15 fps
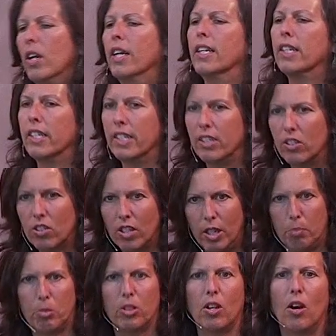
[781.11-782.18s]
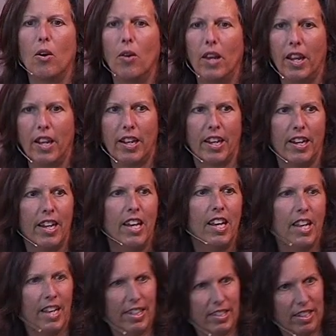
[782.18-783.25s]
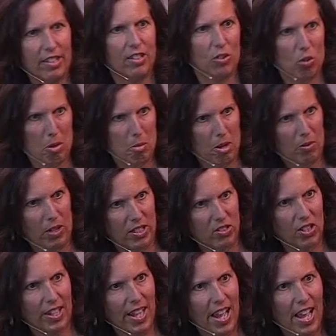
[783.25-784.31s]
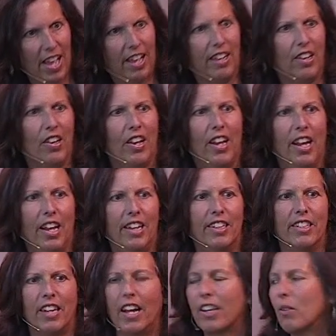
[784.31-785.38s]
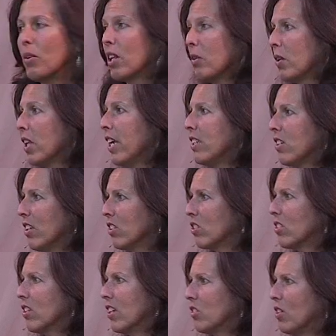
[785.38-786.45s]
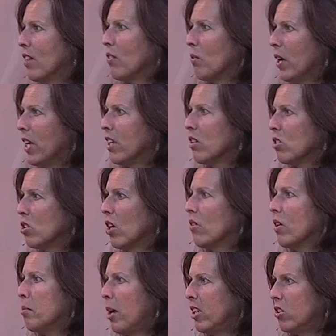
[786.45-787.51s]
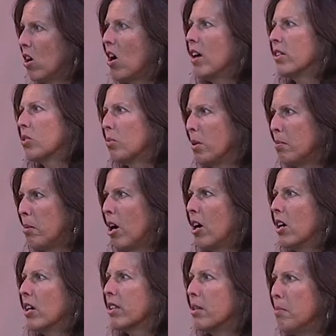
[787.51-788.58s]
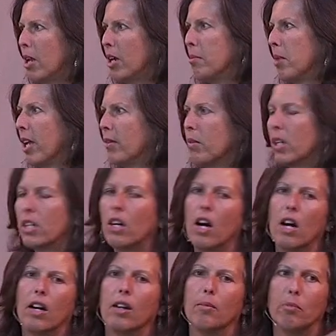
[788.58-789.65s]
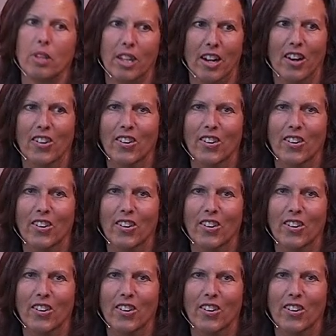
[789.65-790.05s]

it and he just keeps going. And, and then the doorbell rings again. And I can really relate to this because I used to have a radio show and my dogs would bark, the mailman would come. You know,